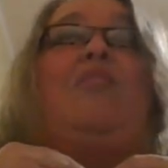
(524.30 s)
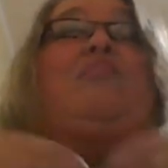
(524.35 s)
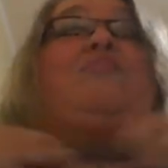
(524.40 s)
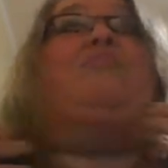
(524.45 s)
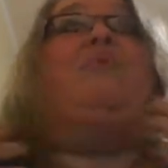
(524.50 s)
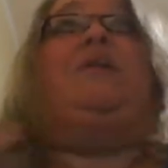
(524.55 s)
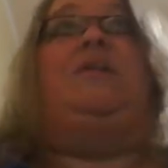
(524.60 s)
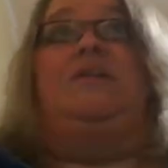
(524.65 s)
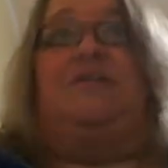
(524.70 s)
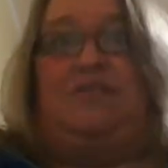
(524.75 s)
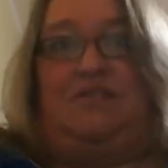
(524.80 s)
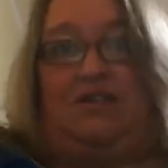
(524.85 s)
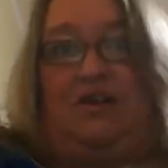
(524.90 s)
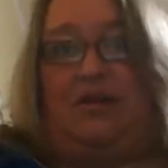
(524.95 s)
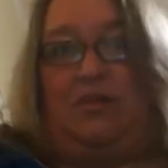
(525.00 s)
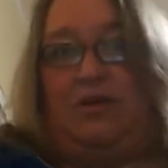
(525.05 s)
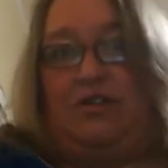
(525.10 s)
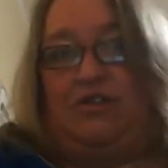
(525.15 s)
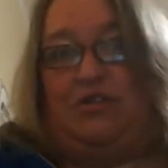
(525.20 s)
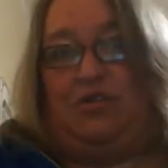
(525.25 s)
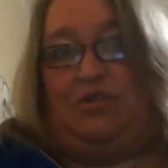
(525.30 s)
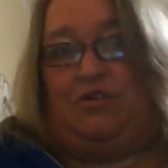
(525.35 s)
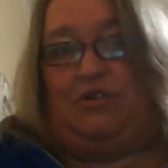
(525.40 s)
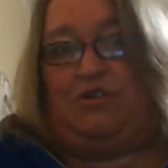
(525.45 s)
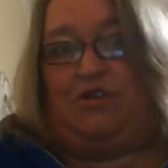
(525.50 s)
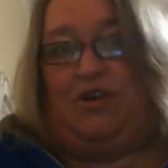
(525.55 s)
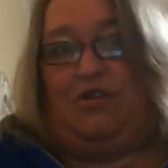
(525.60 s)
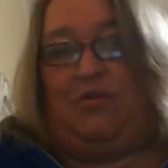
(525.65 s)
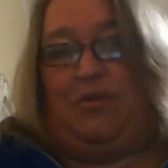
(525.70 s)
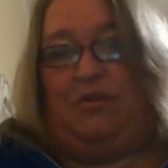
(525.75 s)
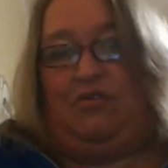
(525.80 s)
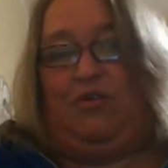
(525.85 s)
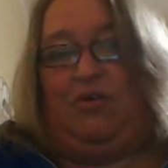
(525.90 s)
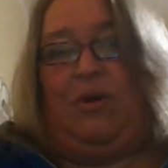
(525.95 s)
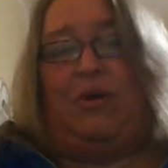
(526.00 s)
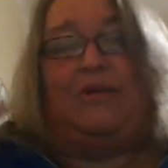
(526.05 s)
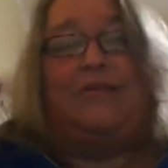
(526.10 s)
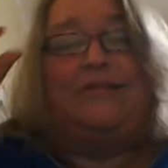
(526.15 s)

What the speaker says: thrilled that I read the trilogy all the way through,